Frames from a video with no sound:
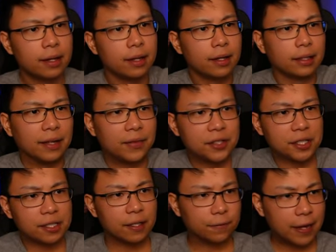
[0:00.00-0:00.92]
Level
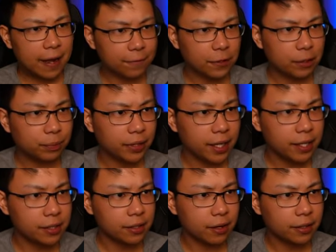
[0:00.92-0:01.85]
sixty-five free-to-play,
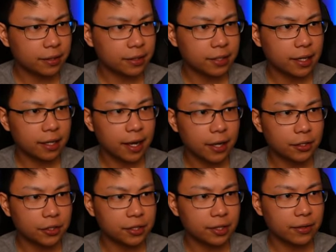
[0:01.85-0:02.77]
starting to take Hydra
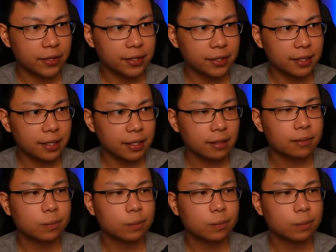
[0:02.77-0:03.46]
seriously.